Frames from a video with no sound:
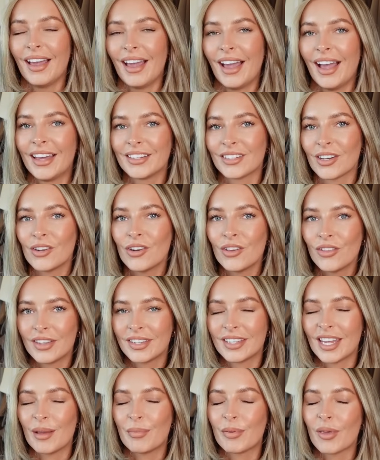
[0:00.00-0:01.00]
And another
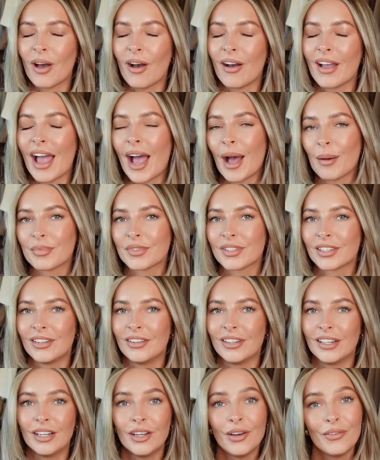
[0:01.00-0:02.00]
tip that I
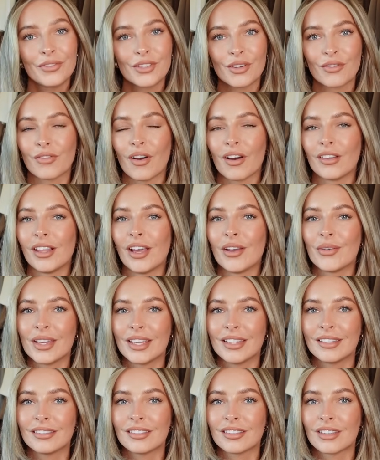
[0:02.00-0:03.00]
absolutely love to follow
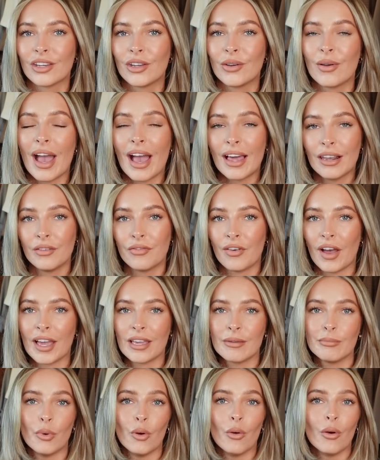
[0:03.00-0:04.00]
is to
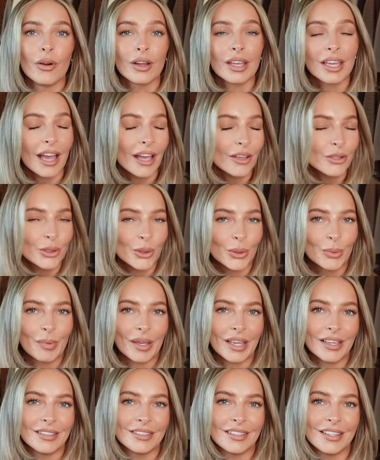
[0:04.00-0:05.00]
elevate more casual
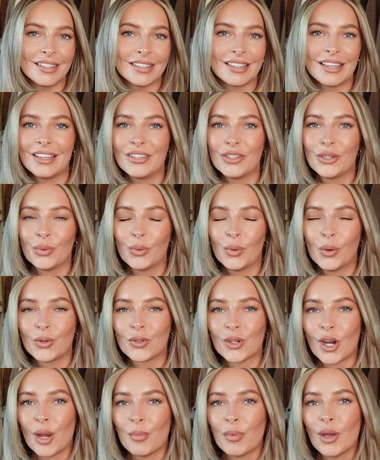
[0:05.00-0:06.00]
pieces in your
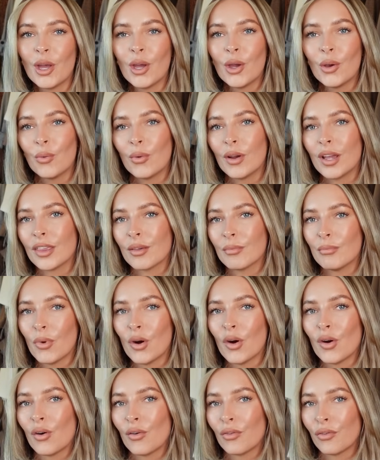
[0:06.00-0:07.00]
wardrobe with
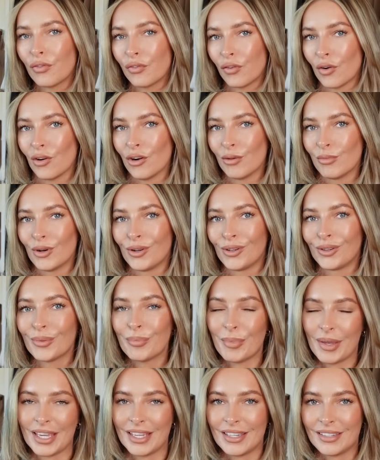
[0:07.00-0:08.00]
more formal
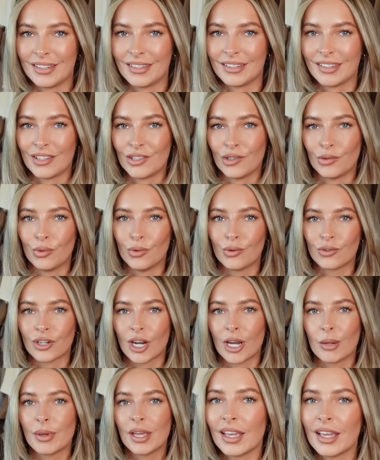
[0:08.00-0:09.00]
pieces in your
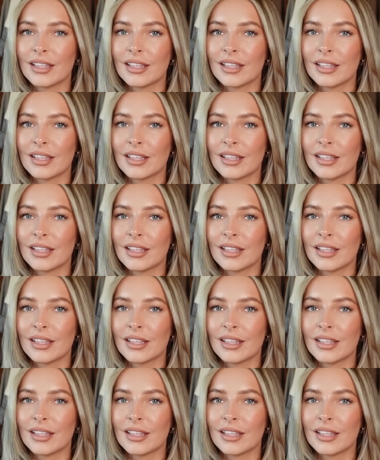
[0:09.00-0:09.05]
wardrobe.